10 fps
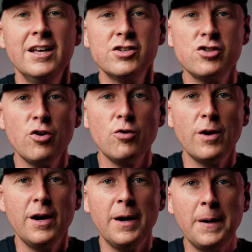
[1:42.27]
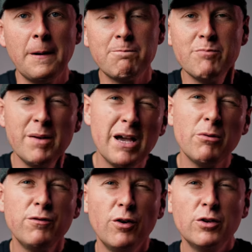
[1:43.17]
So maybe I
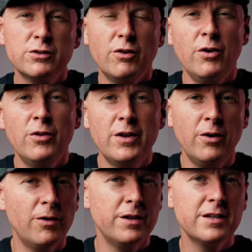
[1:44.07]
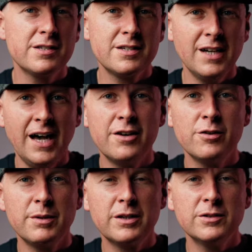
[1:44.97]
will focus on this
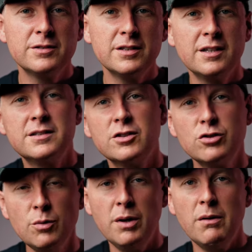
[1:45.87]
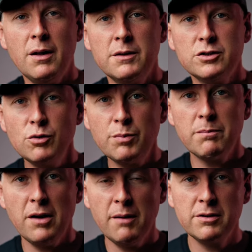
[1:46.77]
Canon because it's a super
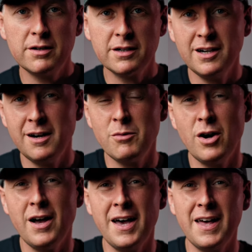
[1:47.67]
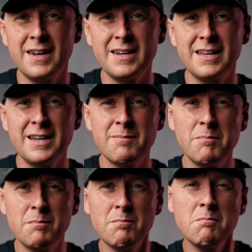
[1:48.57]
popular camera, and
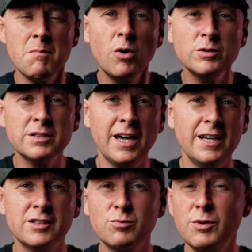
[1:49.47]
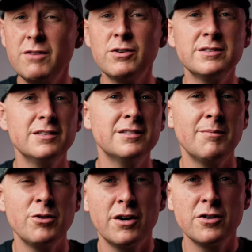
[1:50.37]
in most cases, whatever
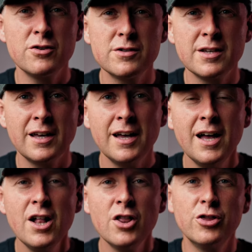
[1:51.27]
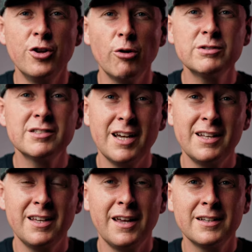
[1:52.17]
system you are using, those
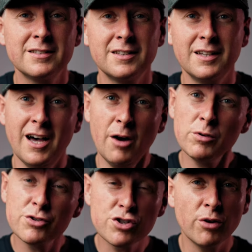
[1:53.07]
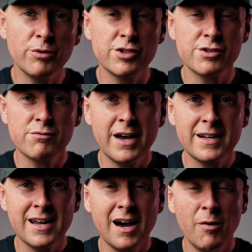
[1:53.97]
settings that I will show you just
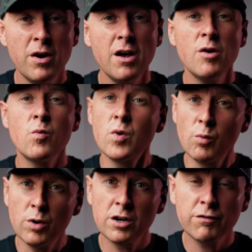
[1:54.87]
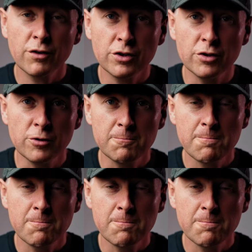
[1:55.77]
right now will work for you.